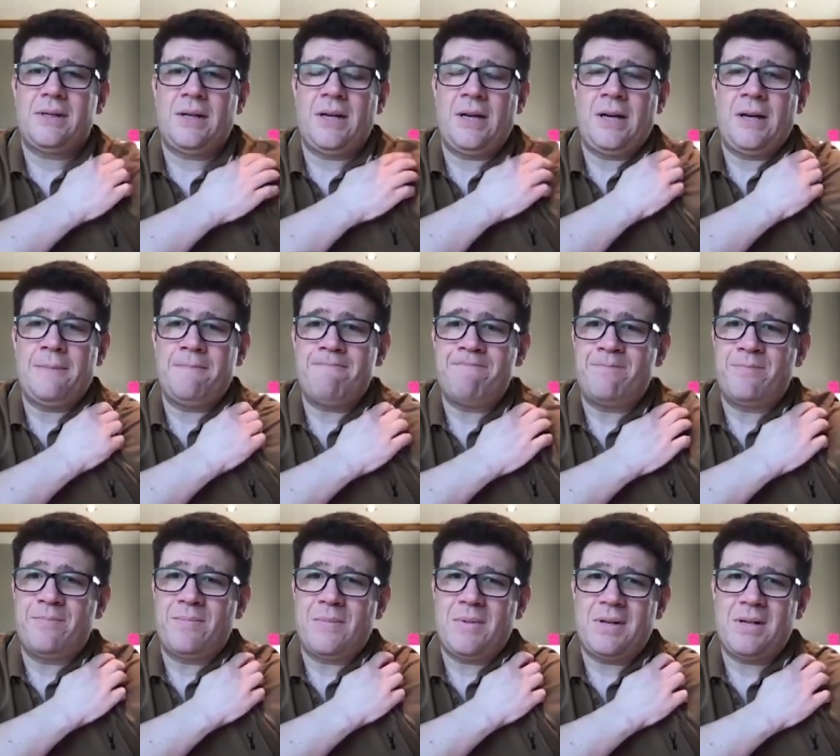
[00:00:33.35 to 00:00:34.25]

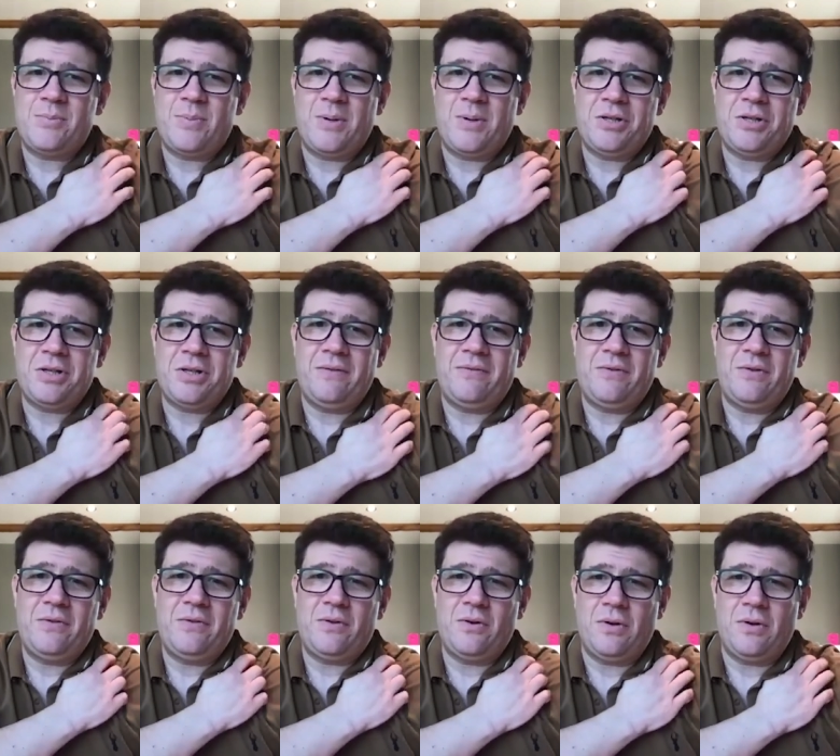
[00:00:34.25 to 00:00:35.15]
Um, especially if
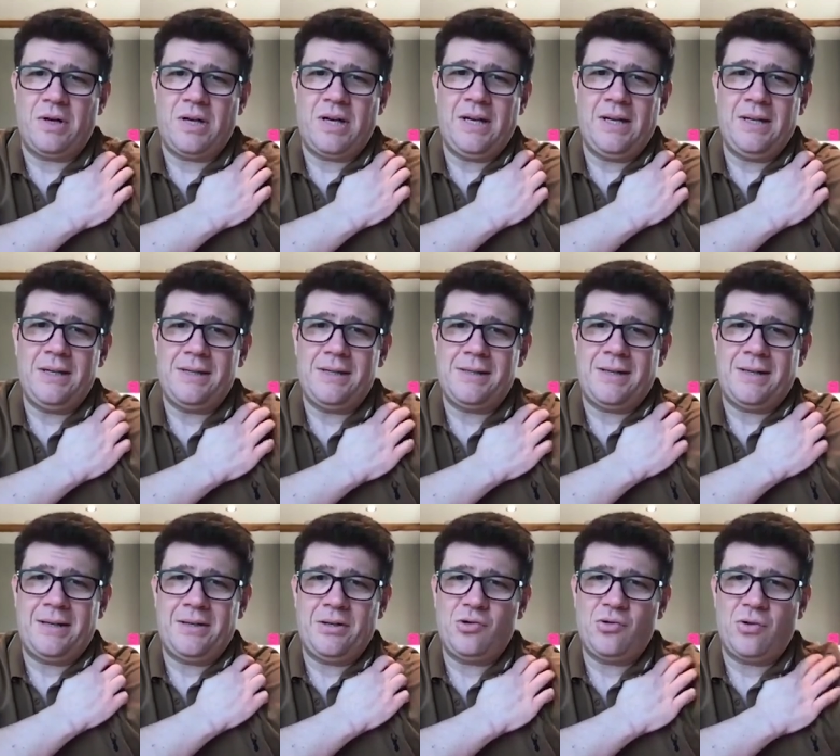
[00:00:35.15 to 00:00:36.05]
you've got kids
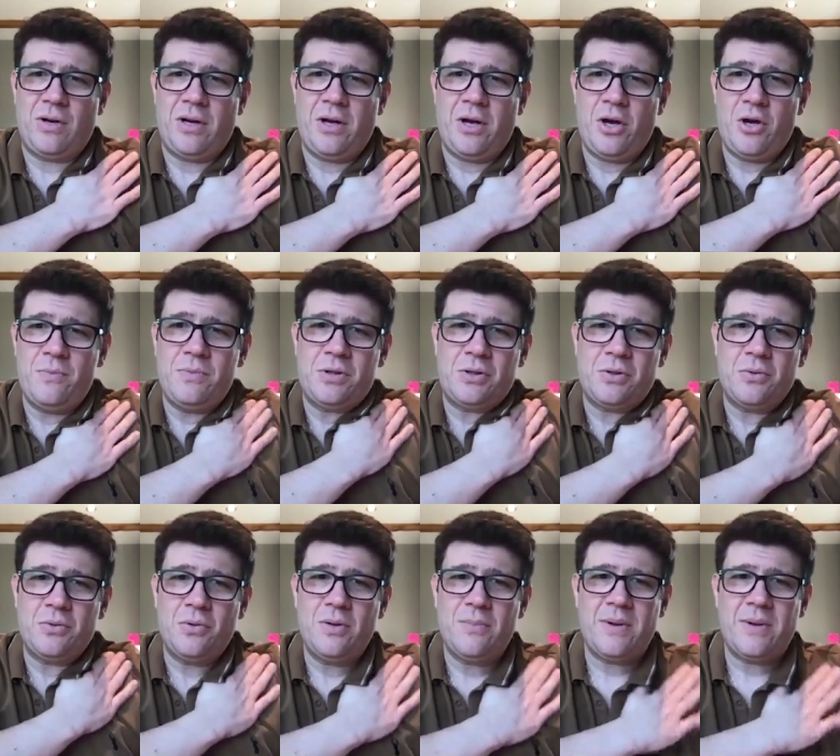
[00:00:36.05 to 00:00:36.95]
and you're trying to
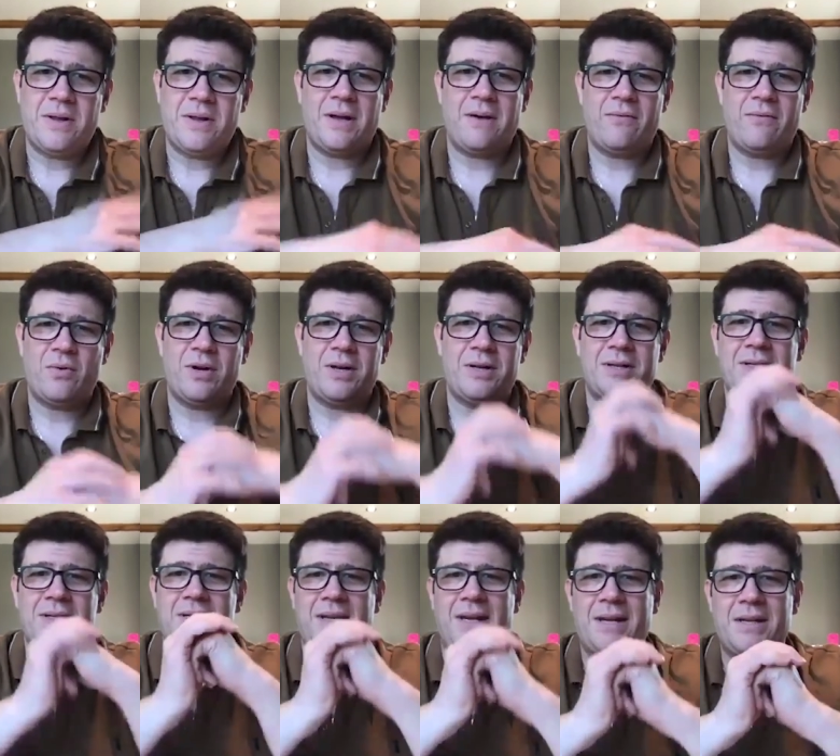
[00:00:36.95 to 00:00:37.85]
homeschool them. I think everyone
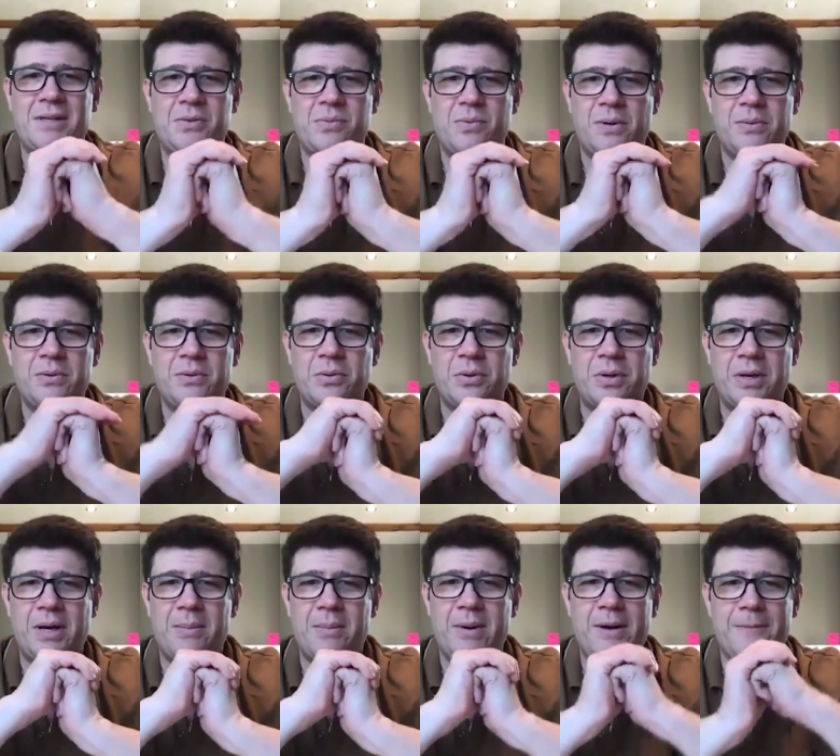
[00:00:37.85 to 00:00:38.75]
understands what I'm
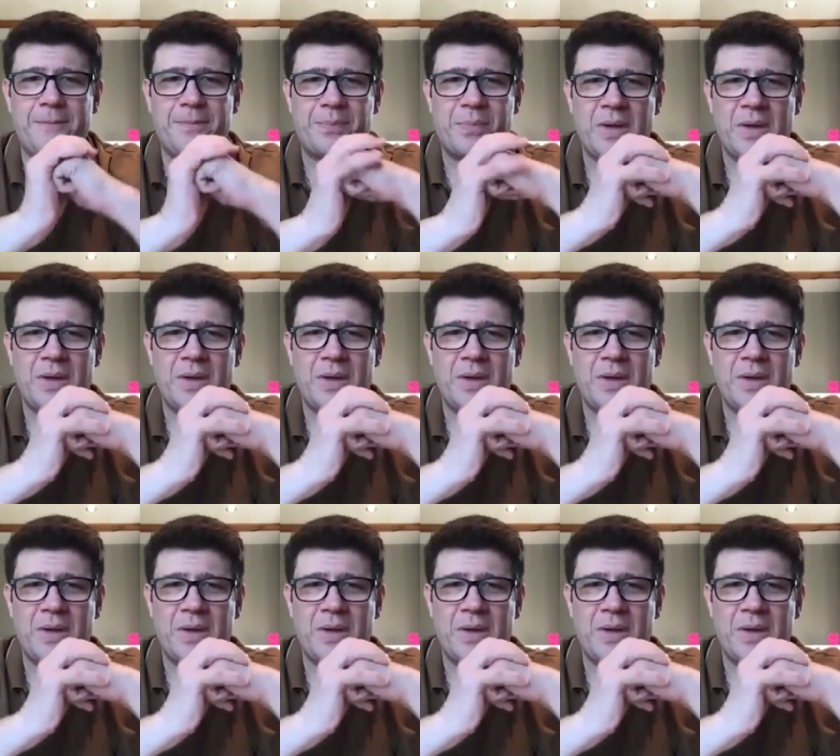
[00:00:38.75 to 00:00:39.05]
talking about.